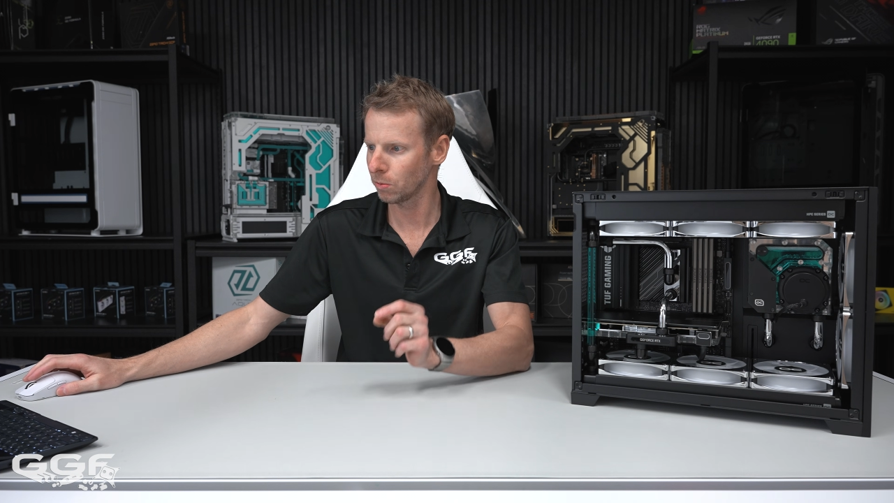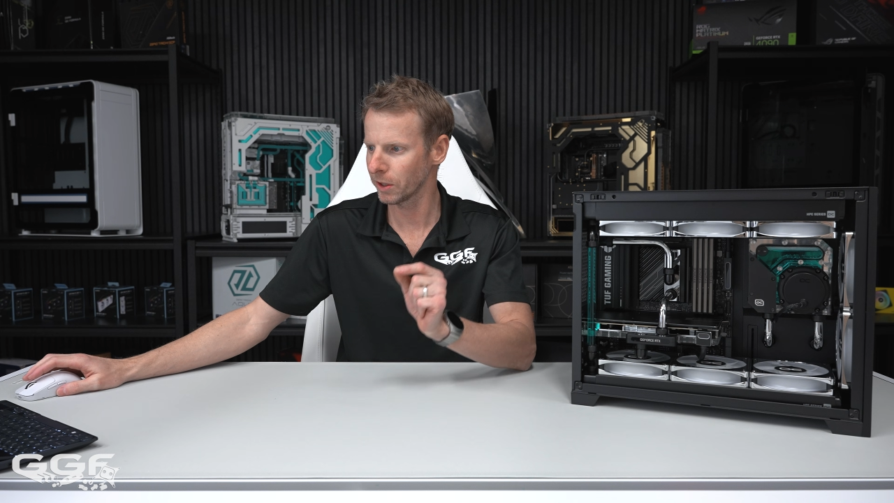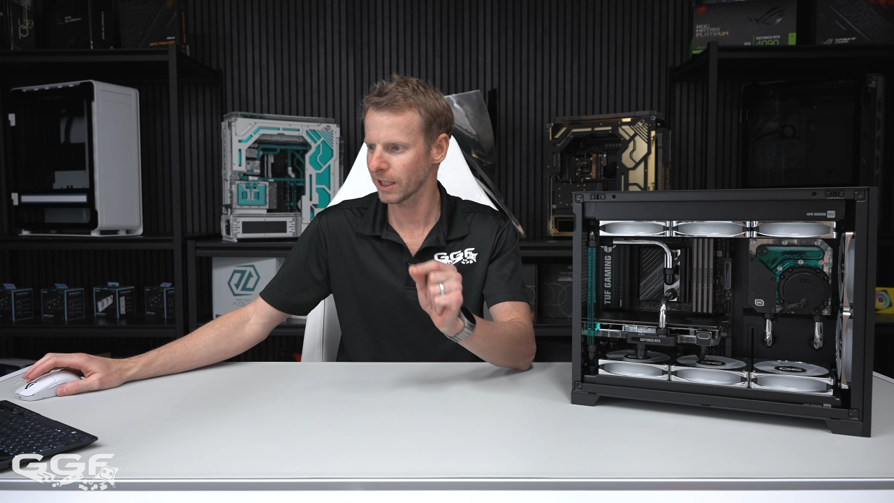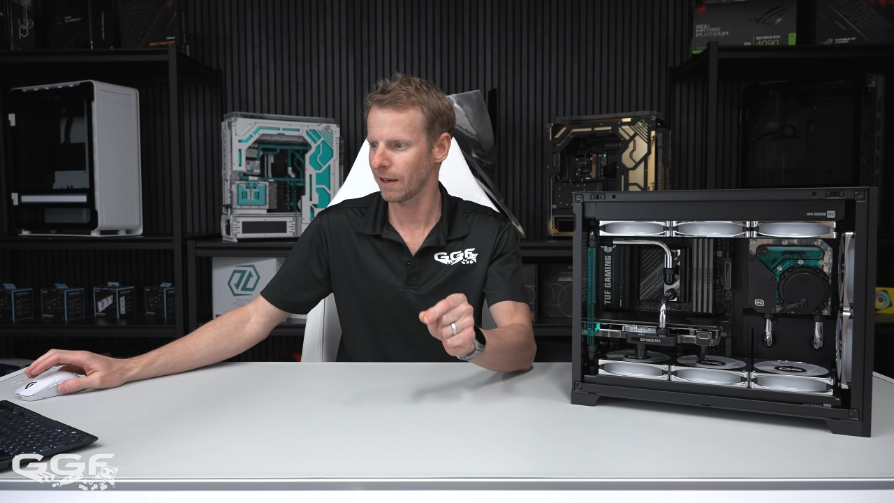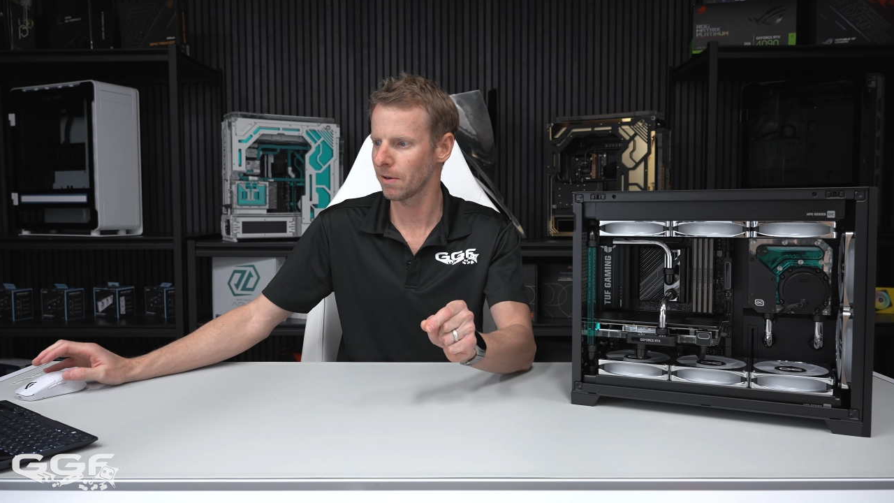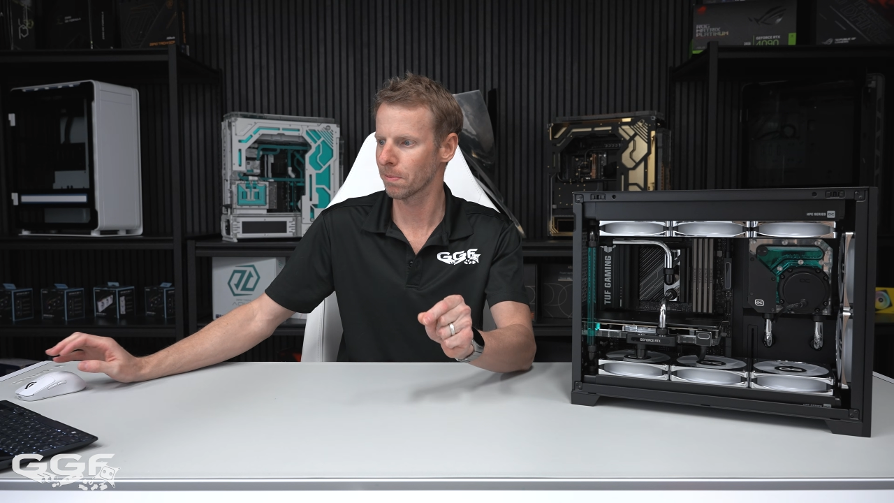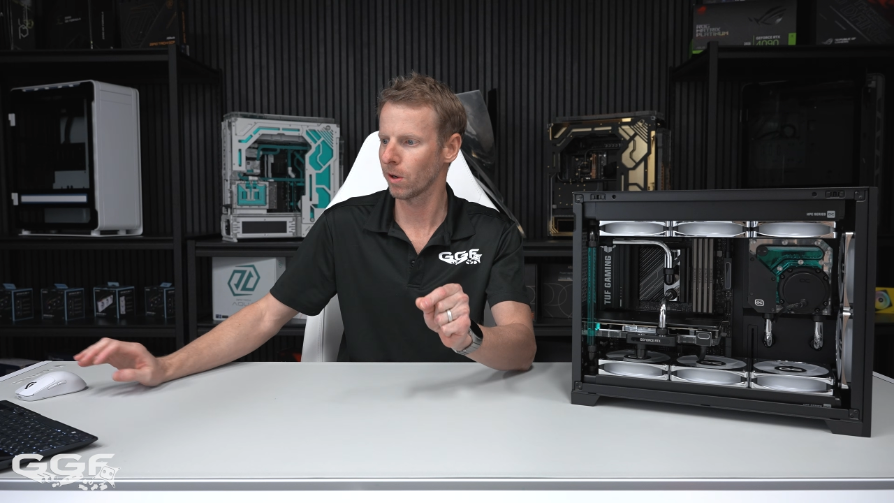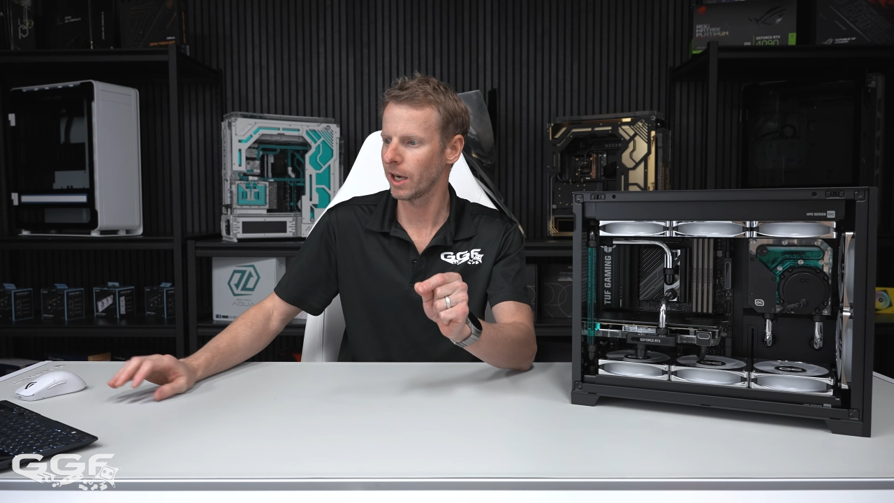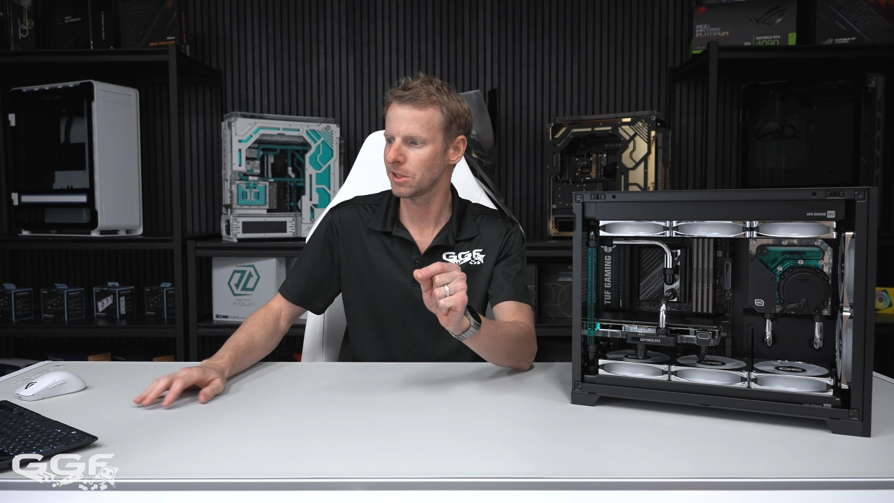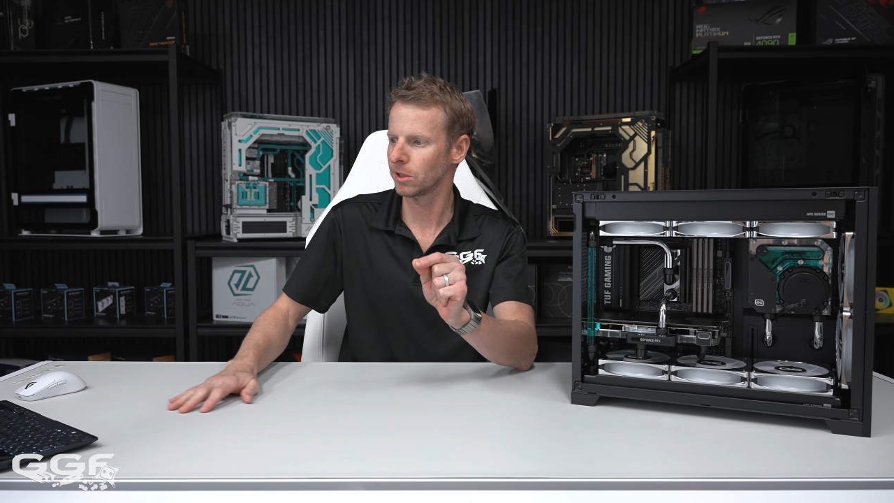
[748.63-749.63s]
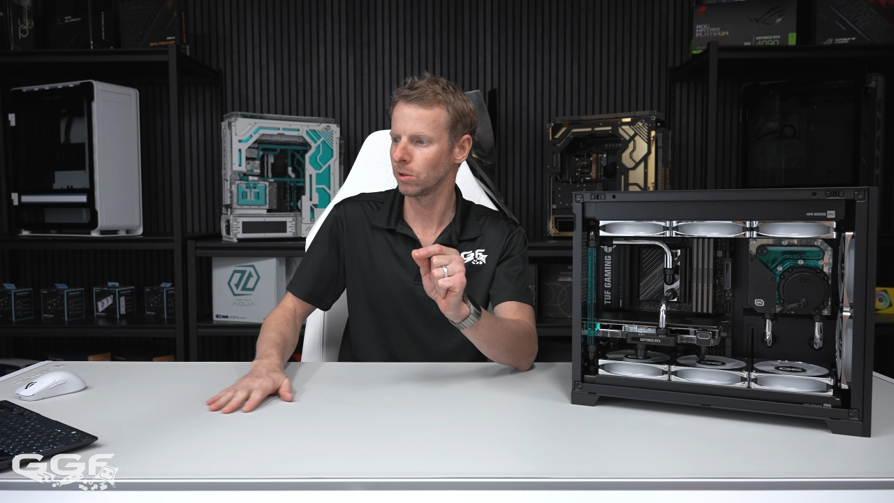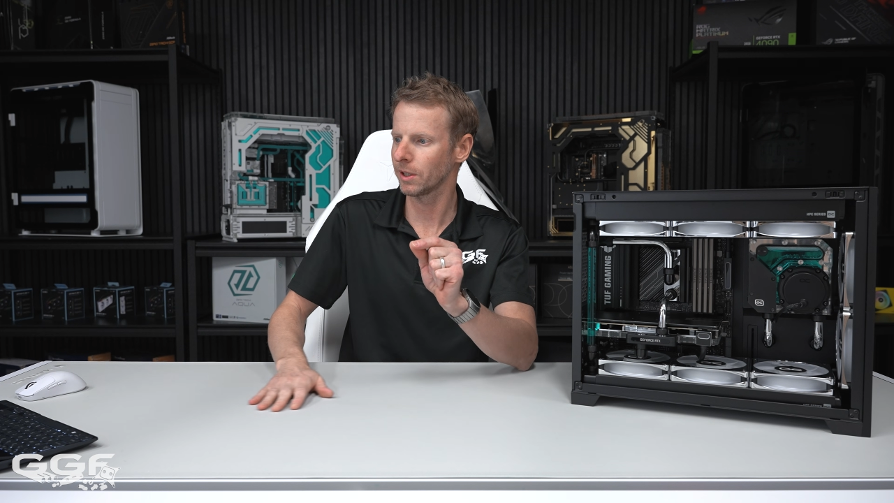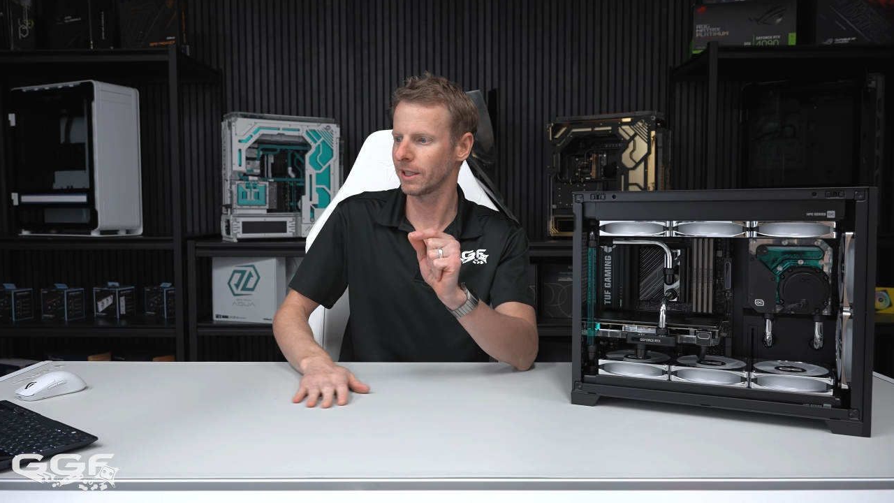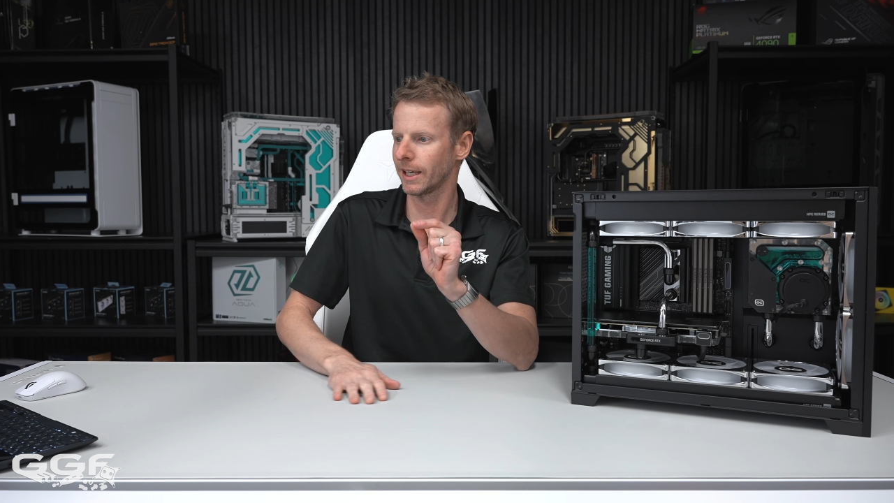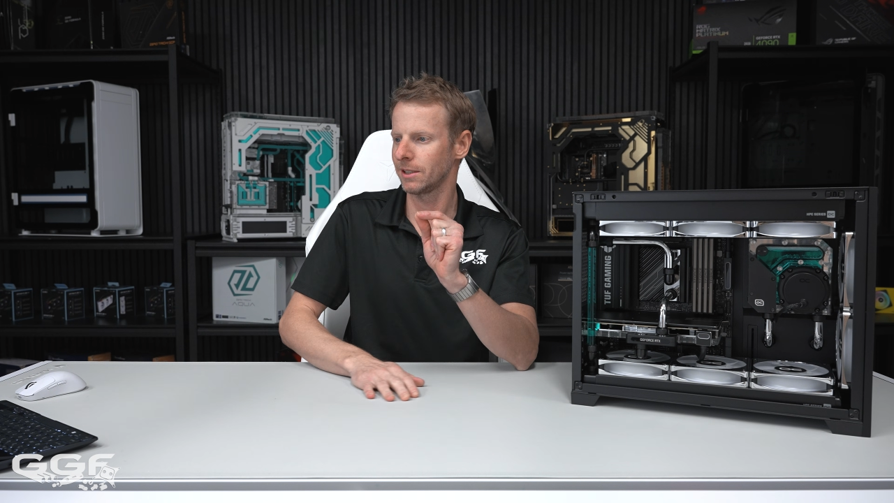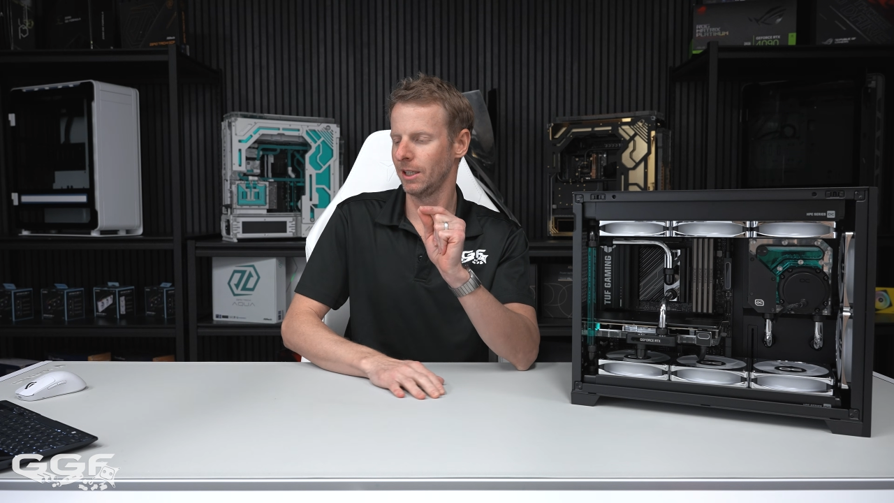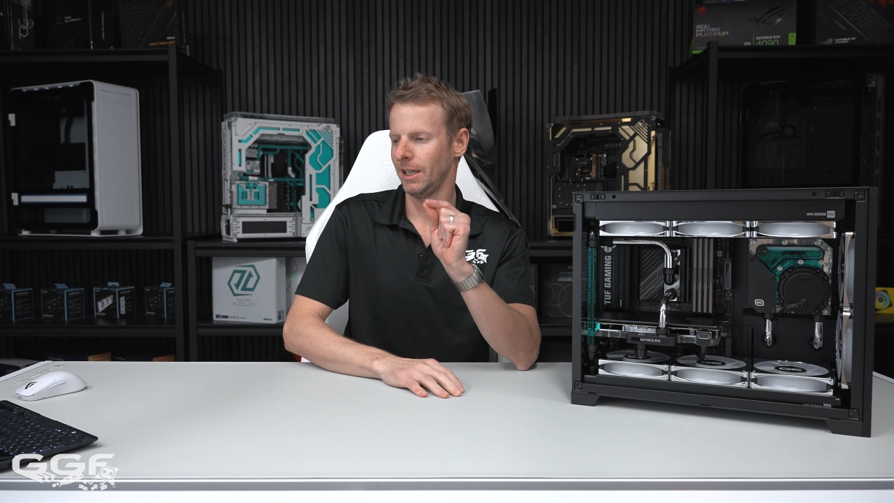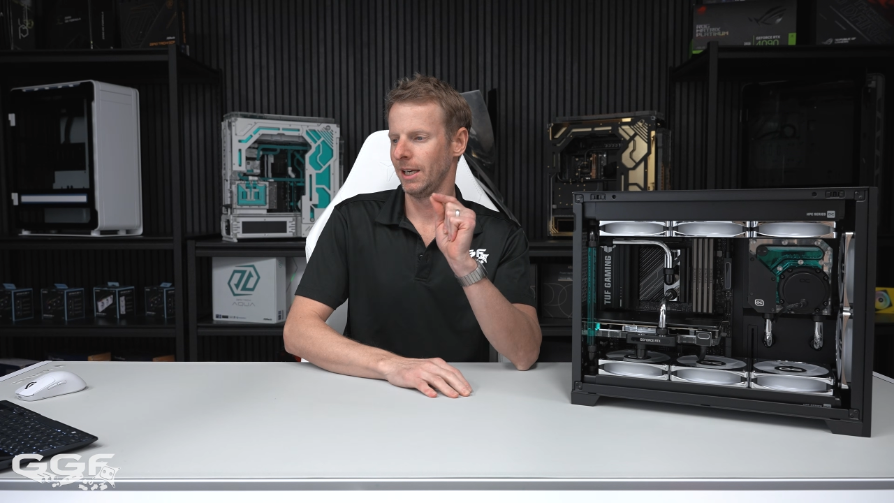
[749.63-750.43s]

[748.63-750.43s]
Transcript: Want to cover price? You're looking at